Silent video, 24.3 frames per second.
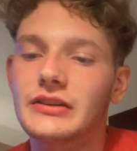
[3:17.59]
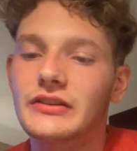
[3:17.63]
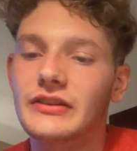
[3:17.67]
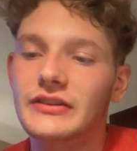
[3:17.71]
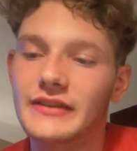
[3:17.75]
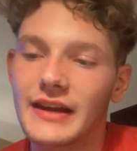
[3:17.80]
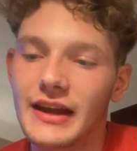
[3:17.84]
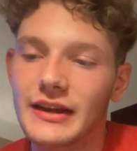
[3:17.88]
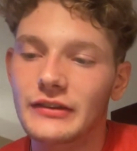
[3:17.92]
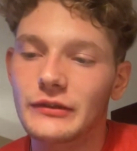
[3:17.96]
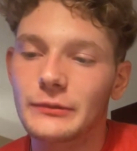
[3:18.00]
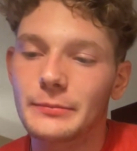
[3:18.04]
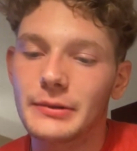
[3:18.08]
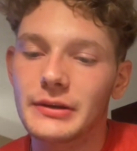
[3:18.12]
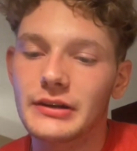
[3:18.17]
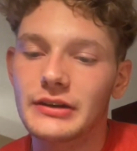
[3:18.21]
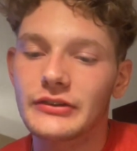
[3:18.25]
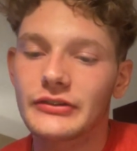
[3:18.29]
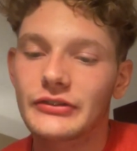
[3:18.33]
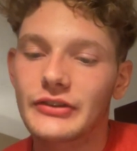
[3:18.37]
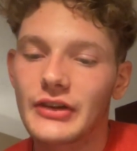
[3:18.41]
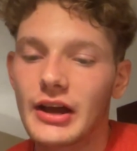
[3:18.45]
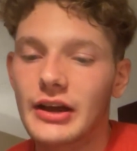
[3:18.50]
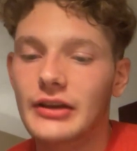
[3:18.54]
It's a 10-speed, it
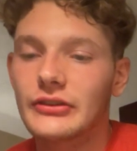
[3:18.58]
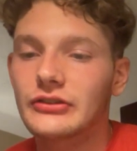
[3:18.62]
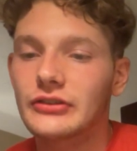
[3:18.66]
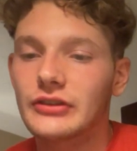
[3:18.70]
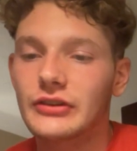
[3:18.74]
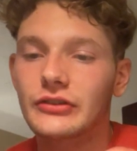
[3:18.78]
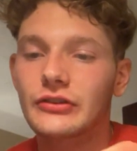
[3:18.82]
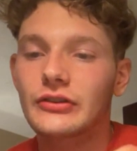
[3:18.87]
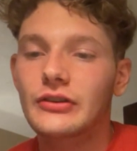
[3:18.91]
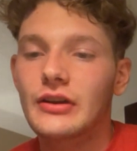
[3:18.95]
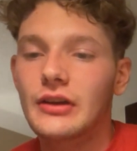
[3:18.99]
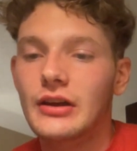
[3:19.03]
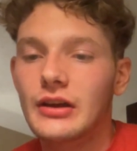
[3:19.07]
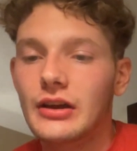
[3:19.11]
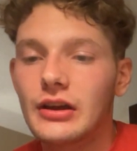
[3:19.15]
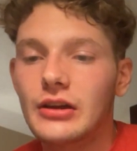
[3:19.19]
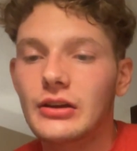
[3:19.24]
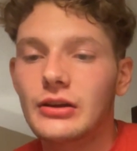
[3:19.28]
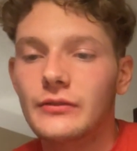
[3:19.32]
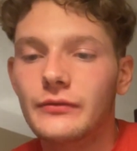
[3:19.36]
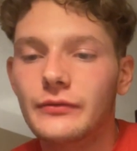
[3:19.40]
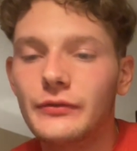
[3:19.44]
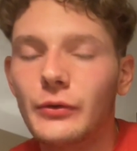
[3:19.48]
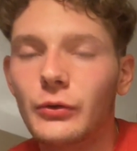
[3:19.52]
says. And it's,
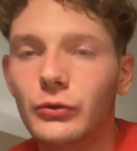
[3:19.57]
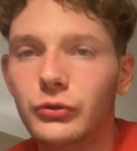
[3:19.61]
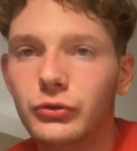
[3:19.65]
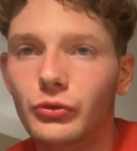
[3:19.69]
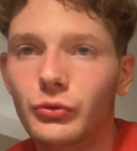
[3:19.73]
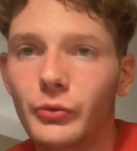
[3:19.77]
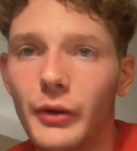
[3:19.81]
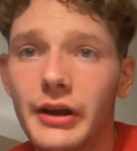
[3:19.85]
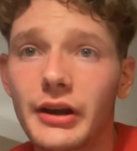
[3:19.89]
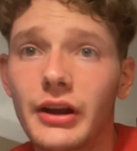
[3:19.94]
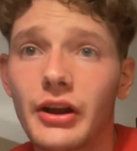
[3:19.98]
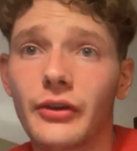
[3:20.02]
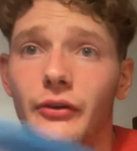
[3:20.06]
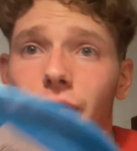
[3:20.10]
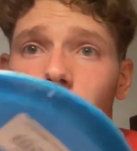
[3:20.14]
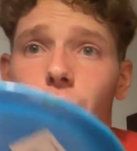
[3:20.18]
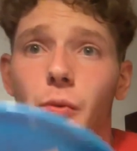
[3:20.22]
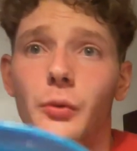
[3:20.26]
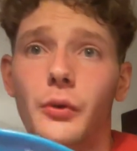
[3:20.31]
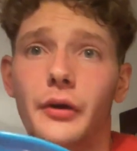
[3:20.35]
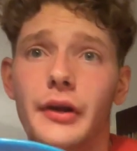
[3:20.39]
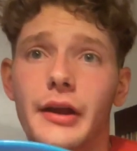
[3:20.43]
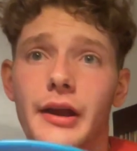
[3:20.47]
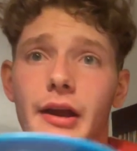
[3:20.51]
it feels great on a
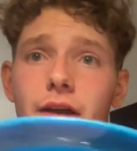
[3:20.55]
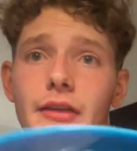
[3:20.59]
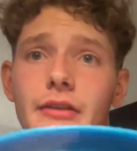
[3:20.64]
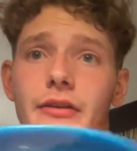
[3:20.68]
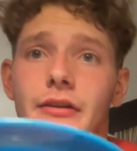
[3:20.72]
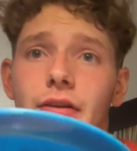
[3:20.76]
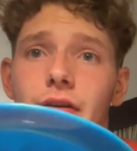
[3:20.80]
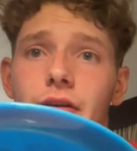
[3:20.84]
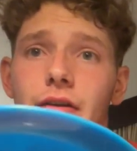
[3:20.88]
forehand.